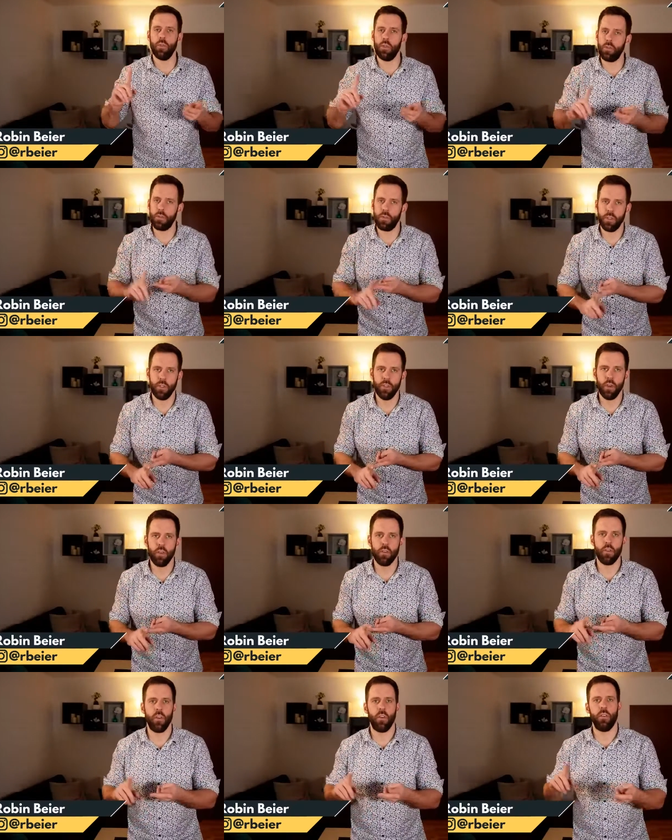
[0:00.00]
free
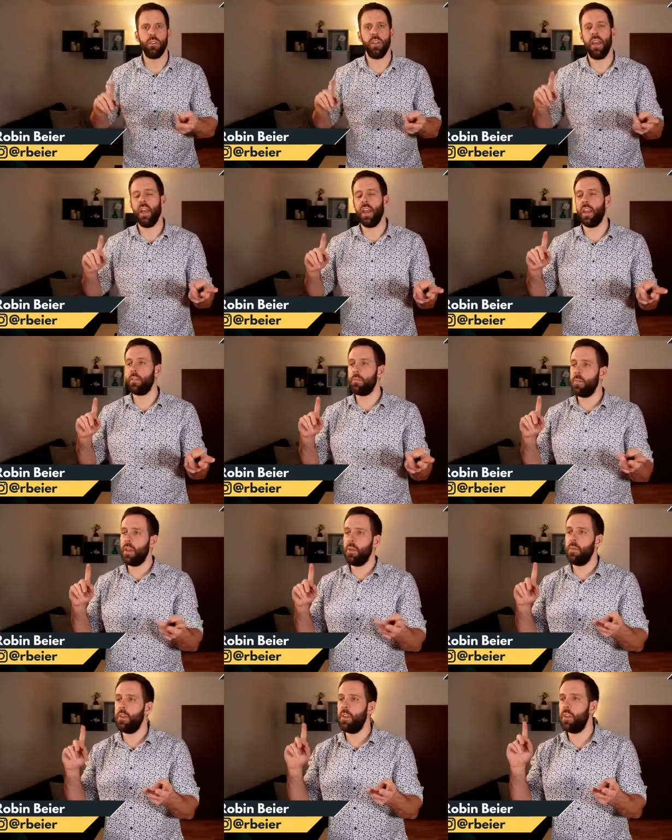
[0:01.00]
download, and
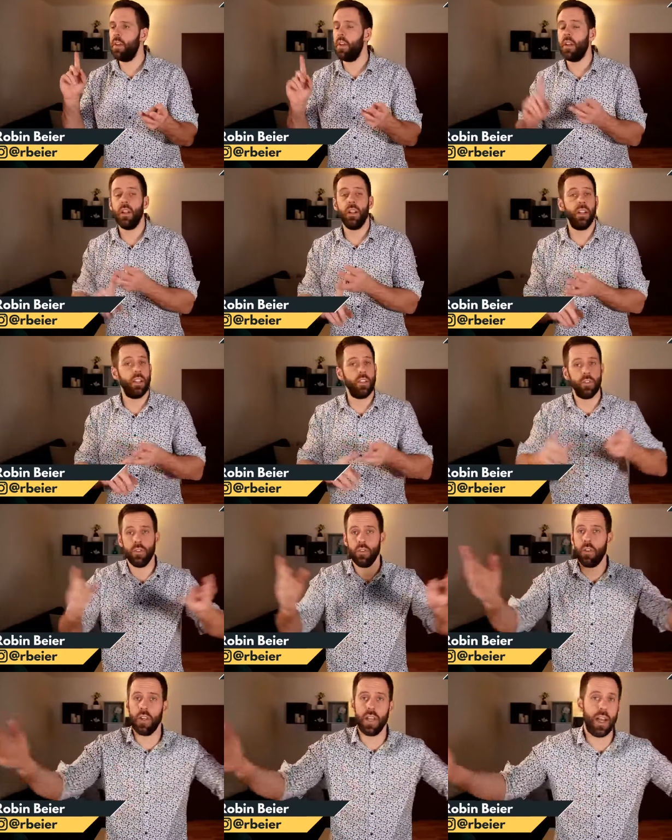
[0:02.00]
maybe a link to
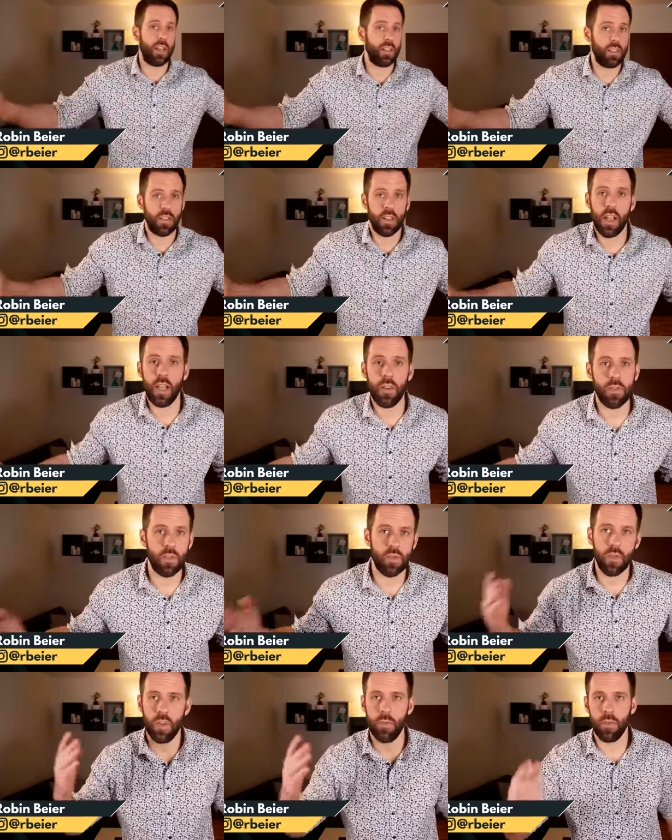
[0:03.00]
your last live
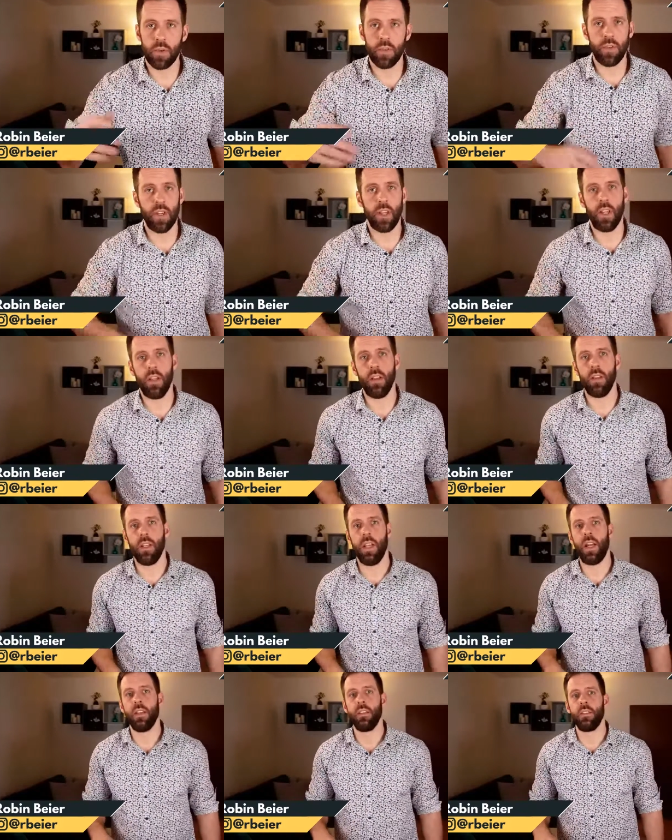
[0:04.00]
stream or to your
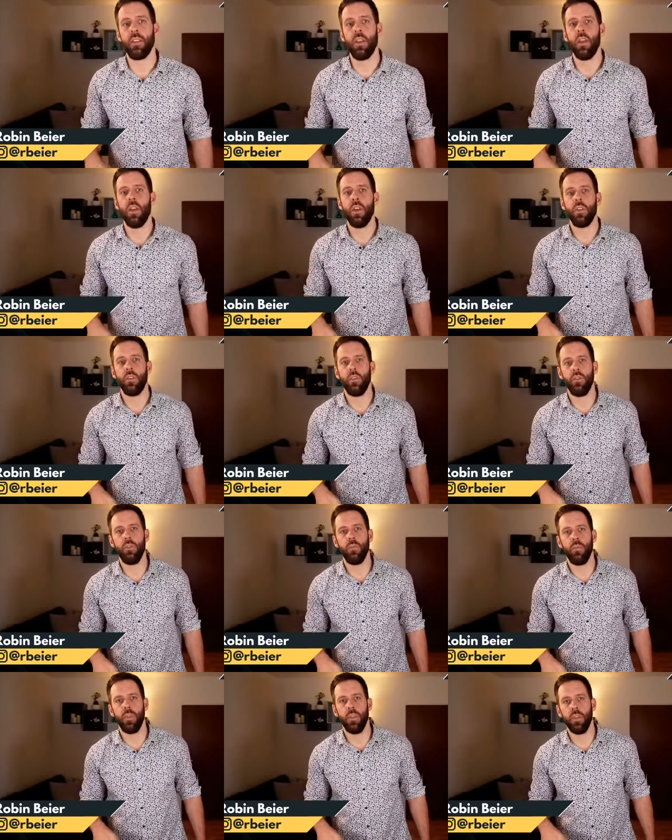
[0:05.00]
last
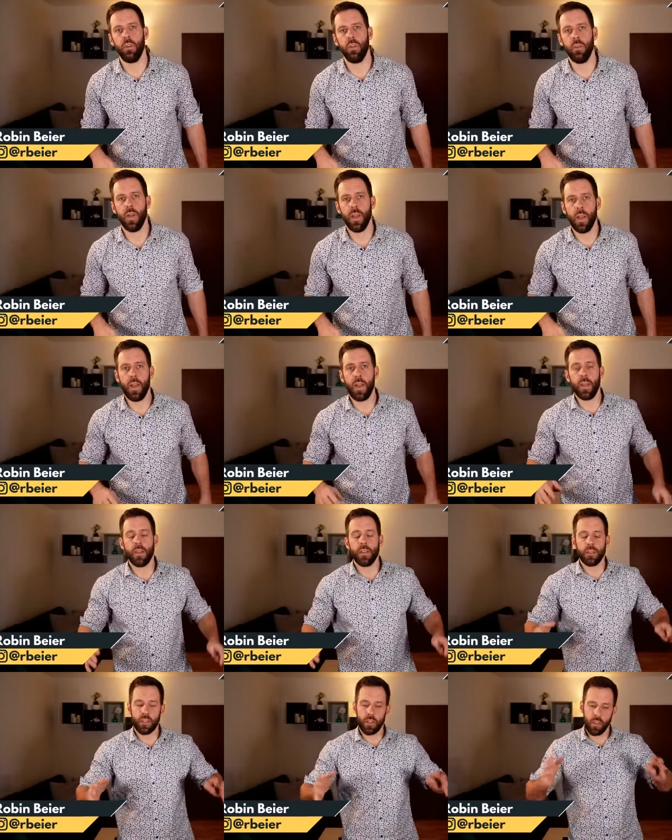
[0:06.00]
YouTube video.
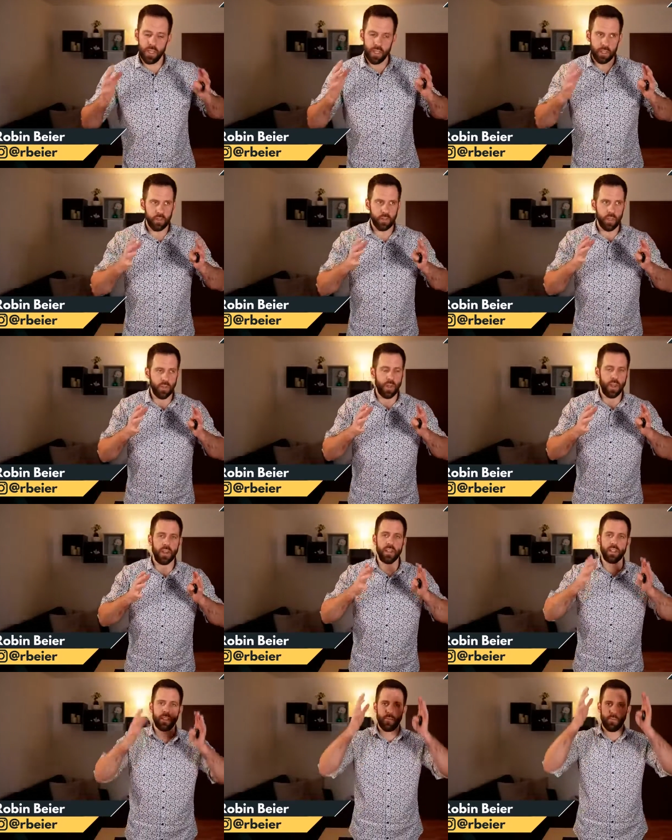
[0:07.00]
So Linktree then
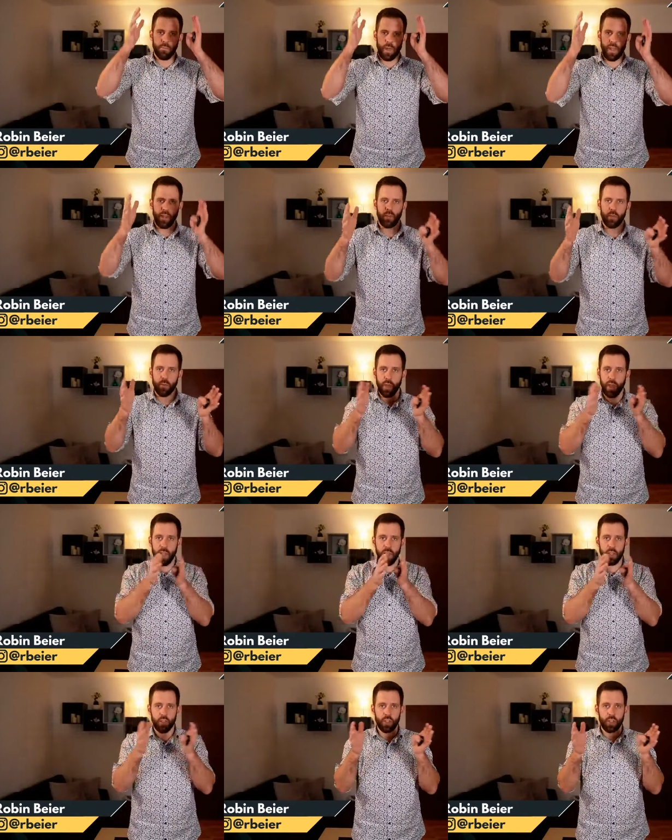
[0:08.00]
is a micro
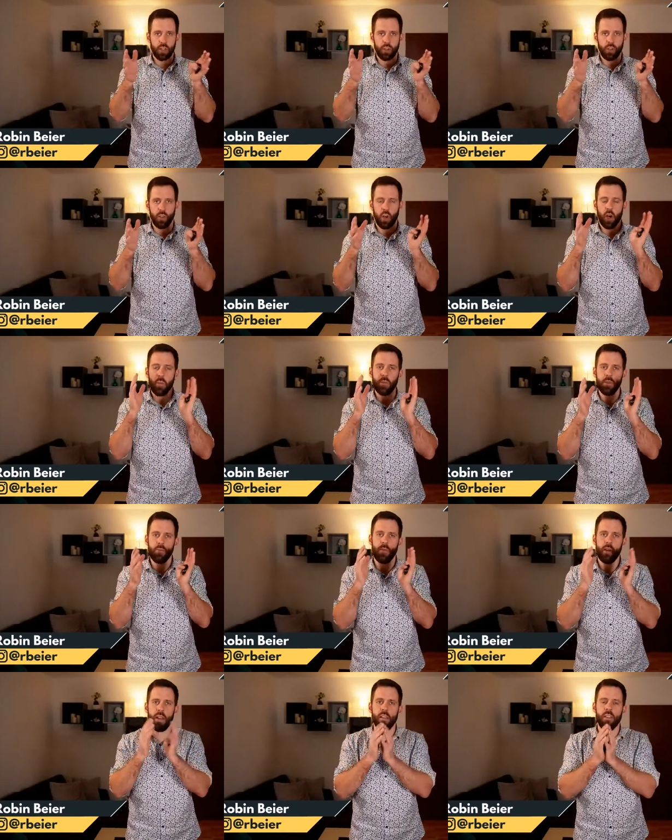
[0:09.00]
page
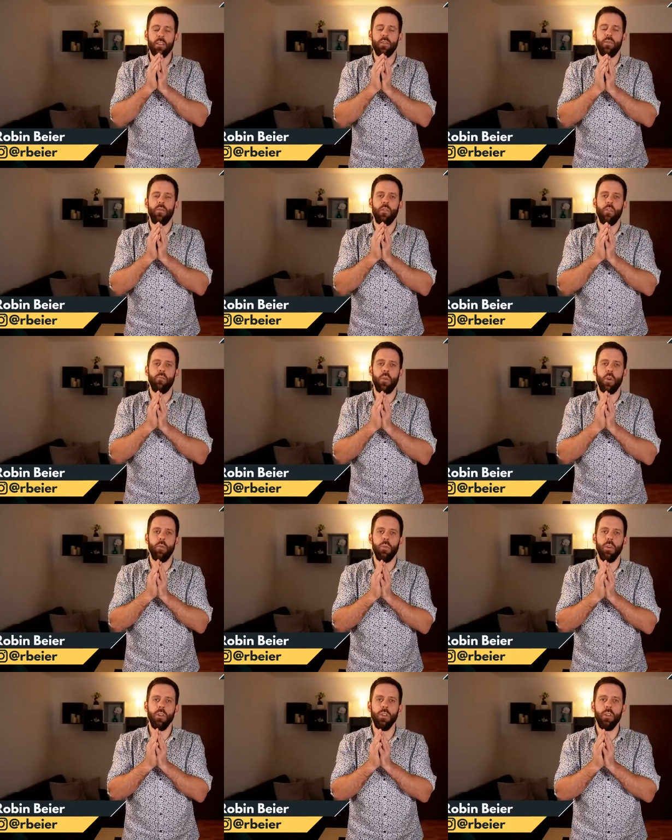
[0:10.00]
optimized for
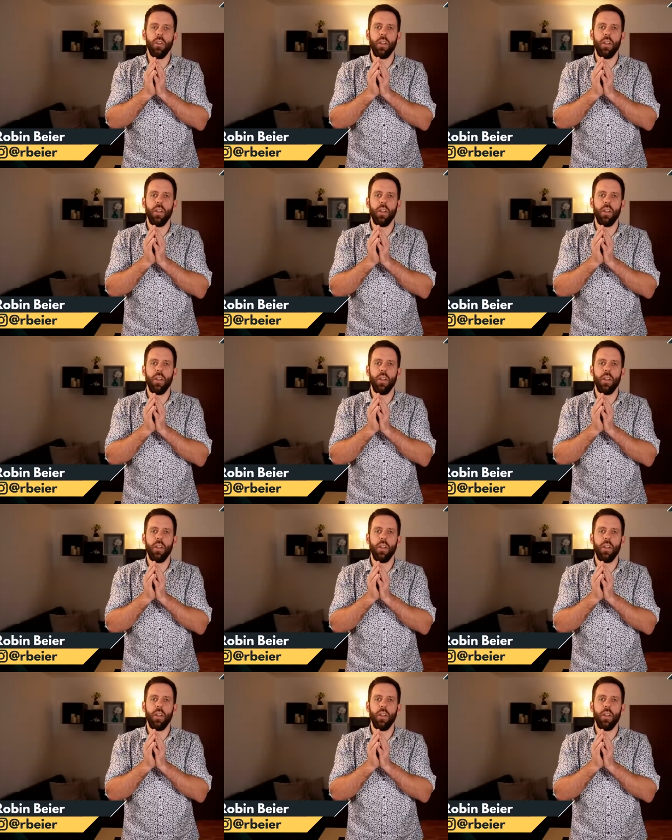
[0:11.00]
mobile